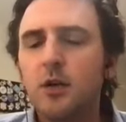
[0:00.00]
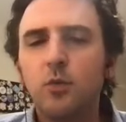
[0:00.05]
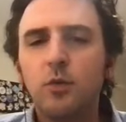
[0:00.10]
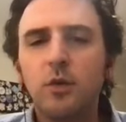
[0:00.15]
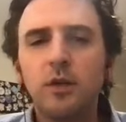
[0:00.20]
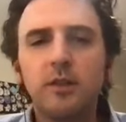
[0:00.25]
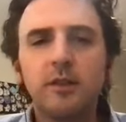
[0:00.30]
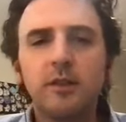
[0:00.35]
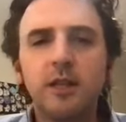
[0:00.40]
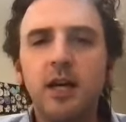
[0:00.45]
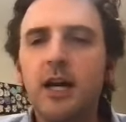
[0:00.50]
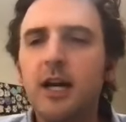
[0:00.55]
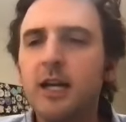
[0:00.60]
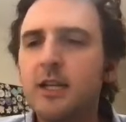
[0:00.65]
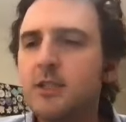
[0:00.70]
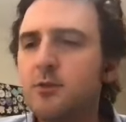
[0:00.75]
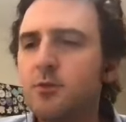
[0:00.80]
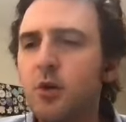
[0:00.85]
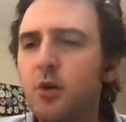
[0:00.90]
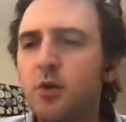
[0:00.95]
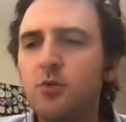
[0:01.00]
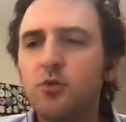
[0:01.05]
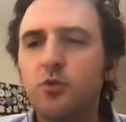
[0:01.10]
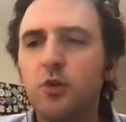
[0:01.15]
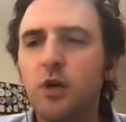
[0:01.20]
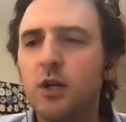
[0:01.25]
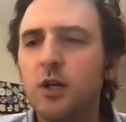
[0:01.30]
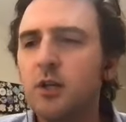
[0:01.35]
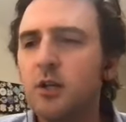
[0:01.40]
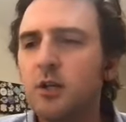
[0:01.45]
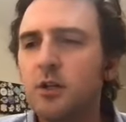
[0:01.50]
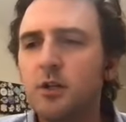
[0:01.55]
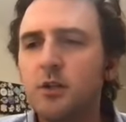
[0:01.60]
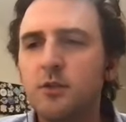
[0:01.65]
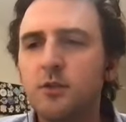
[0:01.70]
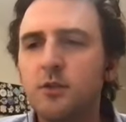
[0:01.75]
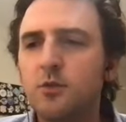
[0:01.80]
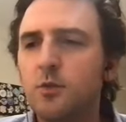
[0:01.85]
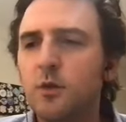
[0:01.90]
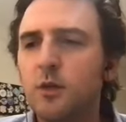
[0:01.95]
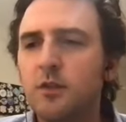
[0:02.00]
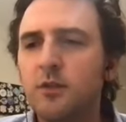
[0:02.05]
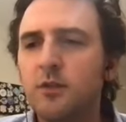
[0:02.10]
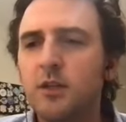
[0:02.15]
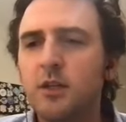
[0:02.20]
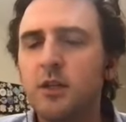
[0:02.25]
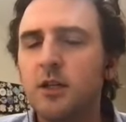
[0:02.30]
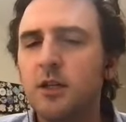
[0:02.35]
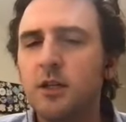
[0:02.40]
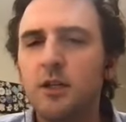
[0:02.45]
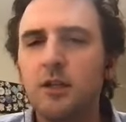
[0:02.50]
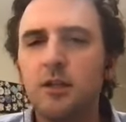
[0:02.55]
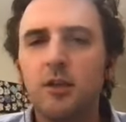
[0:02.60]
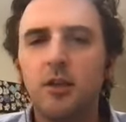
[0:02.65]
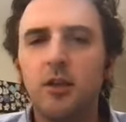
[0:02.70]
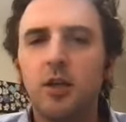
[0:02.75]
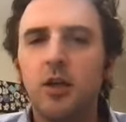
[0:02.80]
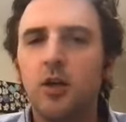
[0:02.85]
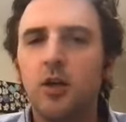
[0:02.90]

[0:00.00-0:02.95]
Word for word: with the ice road truckers, with the you